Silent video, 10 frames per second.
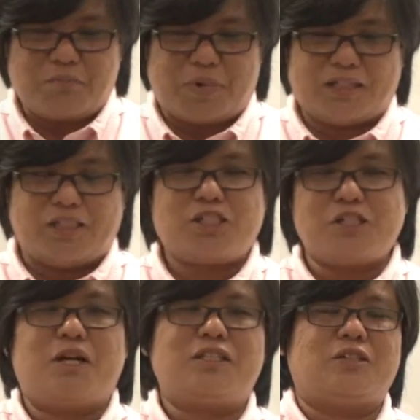my
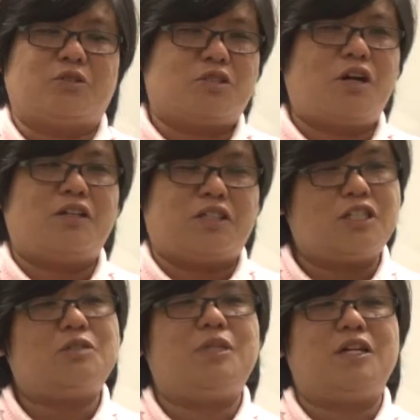teacher wanted to
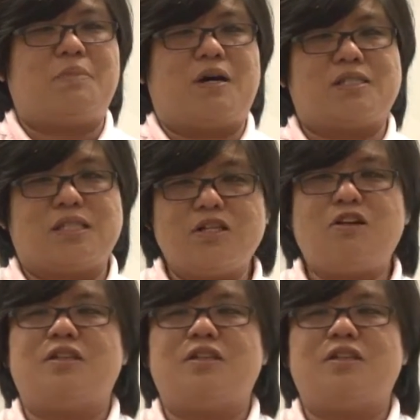teach me about certain